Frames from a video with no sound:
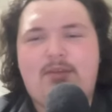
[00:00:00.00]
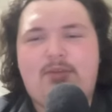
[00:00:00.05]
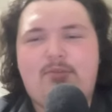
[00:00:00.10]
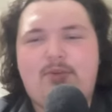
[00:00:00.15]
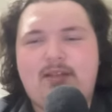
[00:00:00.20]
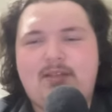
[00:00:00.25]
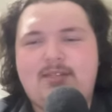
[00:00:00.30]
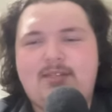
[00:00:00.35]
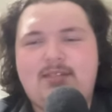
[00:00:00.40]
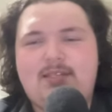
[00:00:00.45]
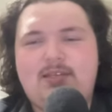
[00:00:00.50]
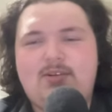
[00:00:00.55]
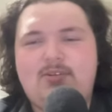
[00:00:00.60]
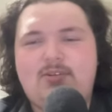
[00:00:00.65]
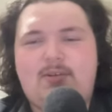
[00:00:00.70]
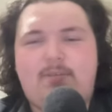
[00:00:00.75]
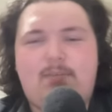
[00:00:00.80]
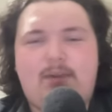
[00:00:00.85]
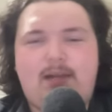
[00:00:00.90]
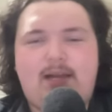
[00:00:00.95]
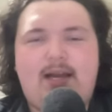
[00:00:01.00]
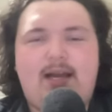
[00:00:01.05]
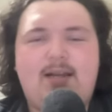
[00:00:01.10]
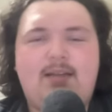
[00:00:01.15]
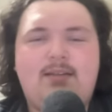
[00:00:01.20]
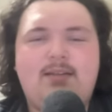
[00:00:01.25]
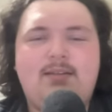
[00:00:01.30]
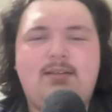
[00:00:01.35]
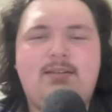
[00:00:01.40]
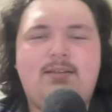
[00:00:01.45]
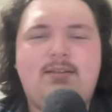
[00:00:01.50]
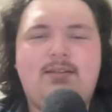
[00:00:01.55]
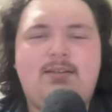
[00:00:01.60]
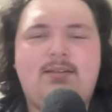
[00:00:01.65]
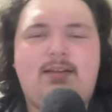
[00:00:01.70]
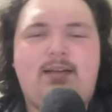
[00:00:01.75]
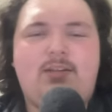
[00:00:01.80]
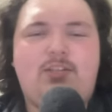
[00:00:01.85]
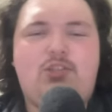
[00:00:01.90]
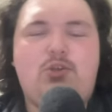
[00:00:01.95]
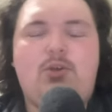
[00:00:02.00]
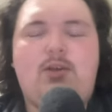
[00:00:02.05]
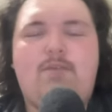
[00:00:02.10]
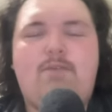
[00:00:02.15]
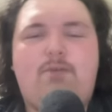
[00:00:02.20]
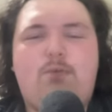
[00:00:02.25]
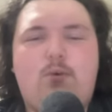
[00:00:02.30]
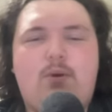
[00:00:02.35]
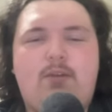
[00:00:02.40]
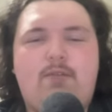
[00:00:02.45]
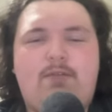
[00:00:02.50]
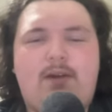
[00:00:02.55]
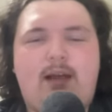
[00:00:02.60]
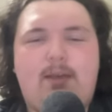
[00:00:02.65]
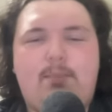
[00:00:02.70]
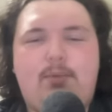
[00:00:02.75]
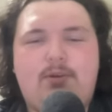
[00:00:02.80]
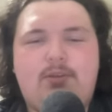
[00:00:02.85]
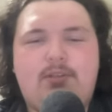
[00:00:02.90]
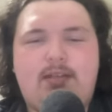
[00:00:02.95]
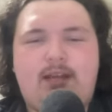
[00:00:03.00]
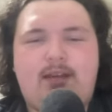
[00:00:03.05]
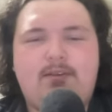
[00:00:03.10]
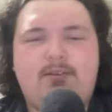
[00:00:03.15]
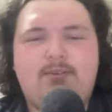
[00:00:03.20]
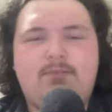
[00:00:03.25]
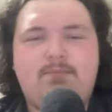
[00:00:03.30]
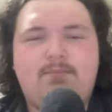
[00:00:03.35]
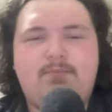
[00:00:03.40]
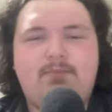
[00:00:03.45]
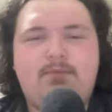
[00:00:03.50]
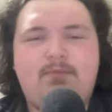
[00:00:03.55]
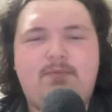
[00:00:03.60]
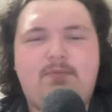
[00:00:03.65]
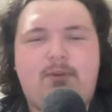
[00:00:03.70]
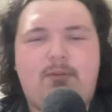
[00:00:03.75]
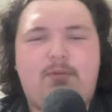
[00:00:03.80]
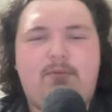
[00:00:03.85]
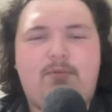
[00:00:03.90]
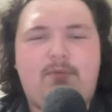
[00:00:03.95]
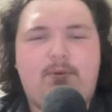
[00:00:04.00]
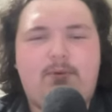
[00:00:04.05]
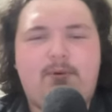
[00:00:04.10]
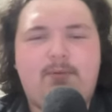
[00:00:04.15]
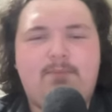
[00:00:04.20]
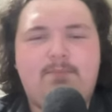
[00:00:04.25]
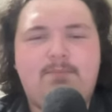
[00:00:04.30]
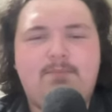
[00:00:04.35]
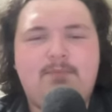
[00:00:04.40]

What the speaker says: 3 steals, a block, and shooting 45% from the floor.